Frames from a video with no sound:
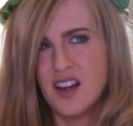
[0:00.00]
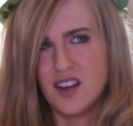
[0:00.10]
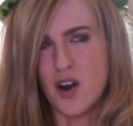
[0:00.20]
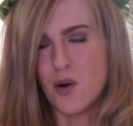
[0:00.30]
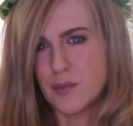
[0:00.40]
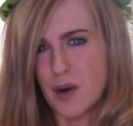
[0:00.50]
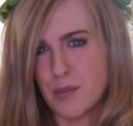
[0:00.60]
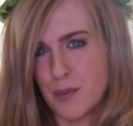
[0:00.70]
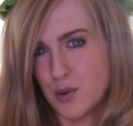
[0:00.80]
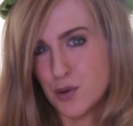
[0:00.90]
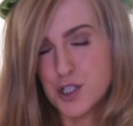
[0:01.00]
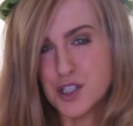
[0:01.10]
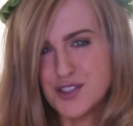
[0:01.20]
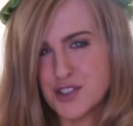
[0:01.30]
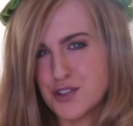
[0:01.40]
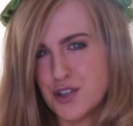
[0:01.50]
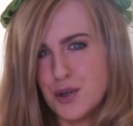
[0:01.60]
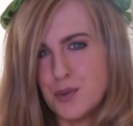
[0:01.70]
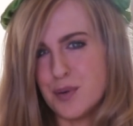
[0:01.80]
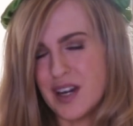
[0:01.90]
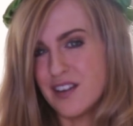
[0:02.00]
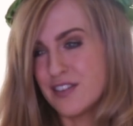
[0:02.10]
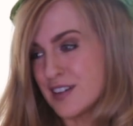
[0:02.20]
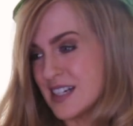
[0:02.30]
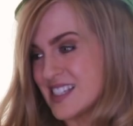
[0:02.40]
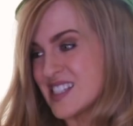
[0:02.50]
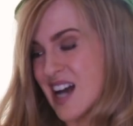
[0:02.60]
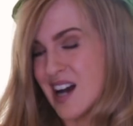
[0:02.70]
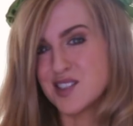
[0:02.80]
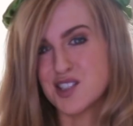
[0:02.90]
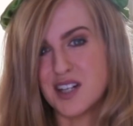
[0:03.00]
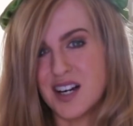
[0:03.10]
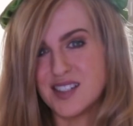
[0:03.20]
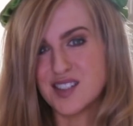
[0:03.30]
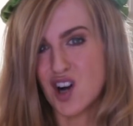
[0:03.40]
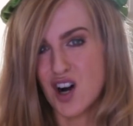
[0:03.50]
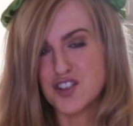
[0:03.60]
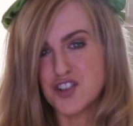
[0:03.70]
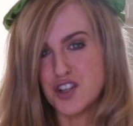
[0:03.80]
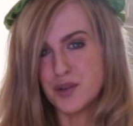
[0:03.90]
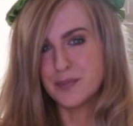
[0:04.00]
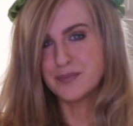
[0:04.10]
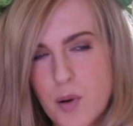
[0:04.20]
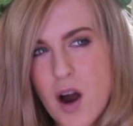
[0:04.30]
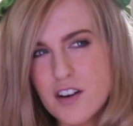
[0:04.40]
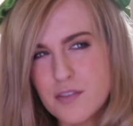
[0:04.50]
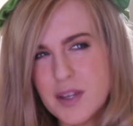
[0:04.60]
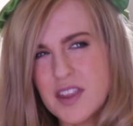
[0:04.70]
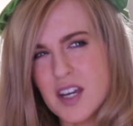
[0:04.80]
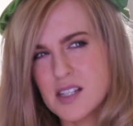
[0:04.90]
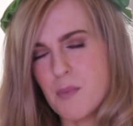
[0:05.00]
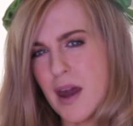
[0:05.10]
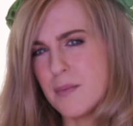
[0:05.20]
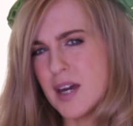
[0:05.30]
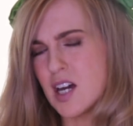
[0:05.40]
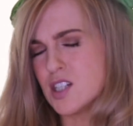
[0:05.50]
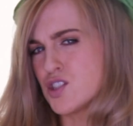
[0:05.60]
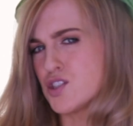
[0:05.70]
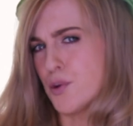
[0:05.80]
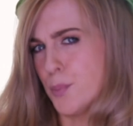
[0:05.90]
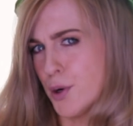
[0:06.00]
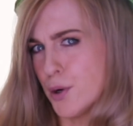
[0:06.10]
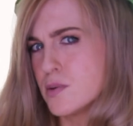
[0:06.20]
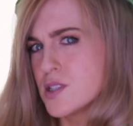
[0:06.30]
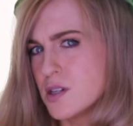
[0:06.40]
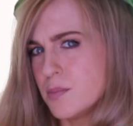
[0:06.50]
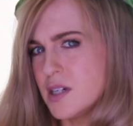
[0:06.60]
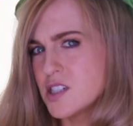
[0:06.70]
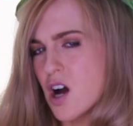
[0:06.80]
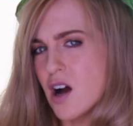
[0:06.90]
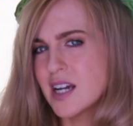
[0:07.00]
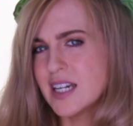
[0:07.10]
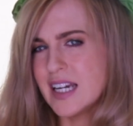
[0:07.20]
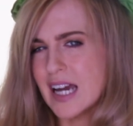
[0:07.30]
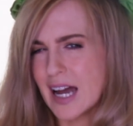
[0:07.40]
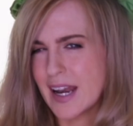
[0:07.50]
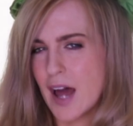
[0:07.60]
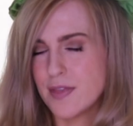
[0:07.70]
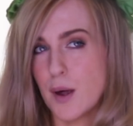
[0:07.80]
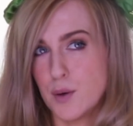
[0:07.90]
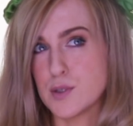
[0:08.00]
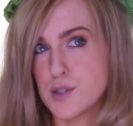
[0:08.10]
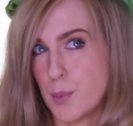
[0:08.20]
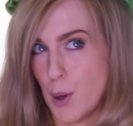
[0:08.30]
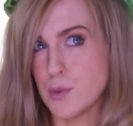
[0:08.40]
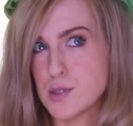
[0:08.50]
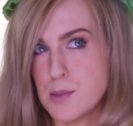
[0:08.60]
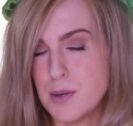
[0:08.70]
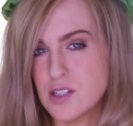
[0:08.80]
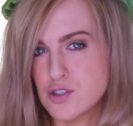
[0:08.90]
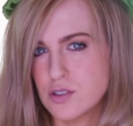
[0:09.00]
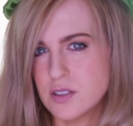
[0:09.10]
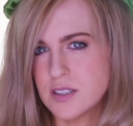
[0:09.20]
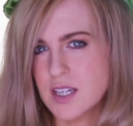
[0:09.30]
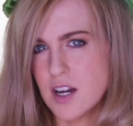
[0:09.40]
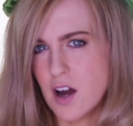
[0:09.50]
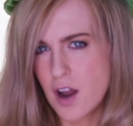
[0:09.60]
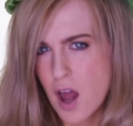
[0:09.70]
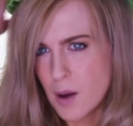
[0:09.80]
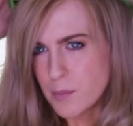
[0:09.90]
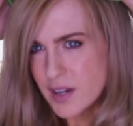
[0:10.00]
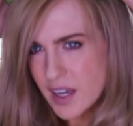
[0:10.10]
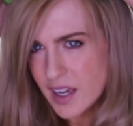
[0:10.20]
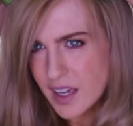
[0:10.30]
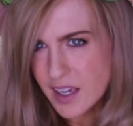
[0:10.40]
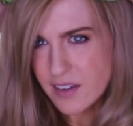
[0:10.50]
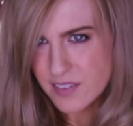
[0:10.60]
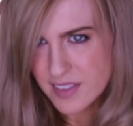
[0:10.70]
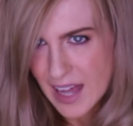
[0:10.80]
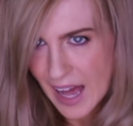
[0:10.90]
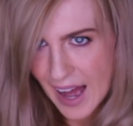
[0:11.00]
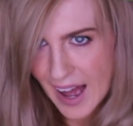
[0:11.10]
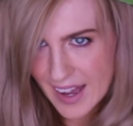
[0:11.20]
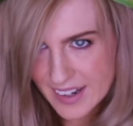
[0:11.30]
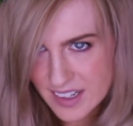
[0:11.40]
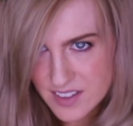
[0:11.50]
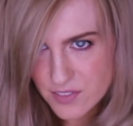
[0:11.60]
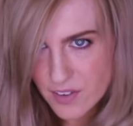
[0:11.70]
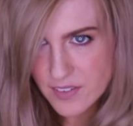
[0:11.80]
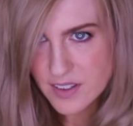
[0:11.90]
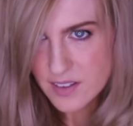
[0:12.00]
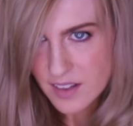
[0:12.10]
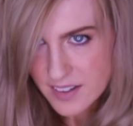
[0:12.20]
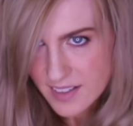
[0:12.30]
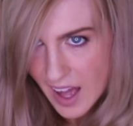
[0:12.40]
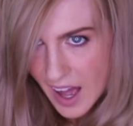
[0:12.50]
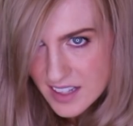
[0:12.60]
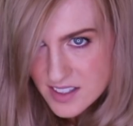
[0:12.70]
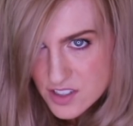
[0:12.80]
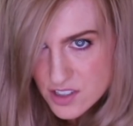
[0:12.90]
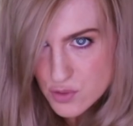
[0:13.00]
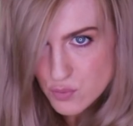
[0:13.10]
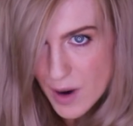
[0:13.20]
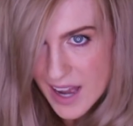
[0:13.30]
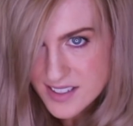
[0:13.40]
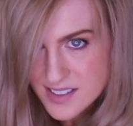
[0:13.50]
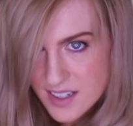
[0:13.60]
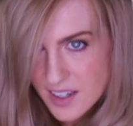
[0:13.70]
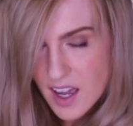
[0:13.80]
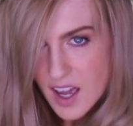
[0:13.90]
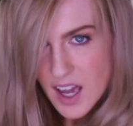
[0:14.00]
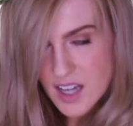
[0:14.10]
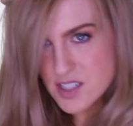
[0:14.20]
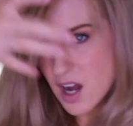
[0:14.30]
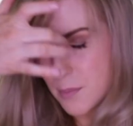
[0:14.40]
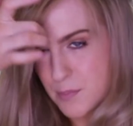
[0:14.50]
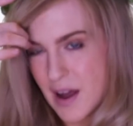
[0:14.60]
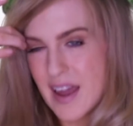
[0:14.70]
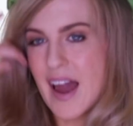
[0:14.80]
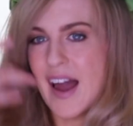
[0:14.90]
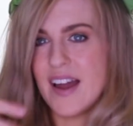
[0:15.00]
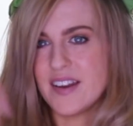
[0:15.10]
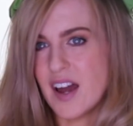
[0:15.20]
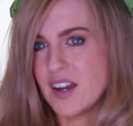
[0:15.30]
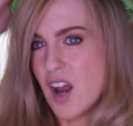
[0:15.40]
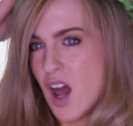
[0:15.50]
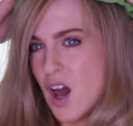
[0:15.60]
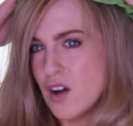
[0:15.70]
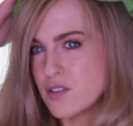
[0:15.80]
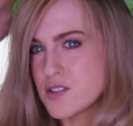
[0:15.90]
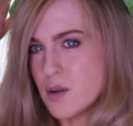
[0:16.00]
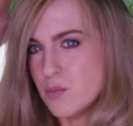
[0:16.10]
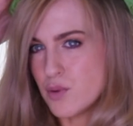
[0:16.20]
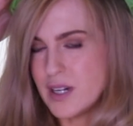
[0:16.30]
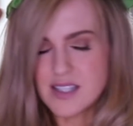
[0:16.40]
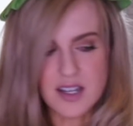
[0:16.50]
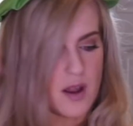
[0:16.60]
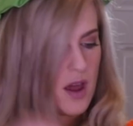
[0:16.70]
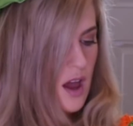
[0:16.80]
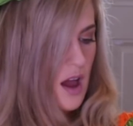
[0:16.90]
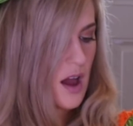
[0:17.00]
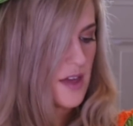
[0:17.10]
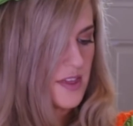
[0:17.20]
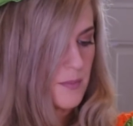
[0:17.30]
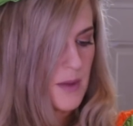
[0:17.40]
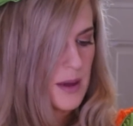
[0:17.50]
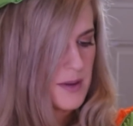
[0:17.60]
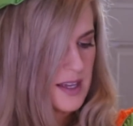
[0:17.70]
knowing my proportions are too big for a standardized costume. Part of me thinks maybe it's supposed to be tiny and, and that it was supposed to be a struggle to get on, but even the hat is very, like the hat's just resting atop my head. And for some reason, I think maybe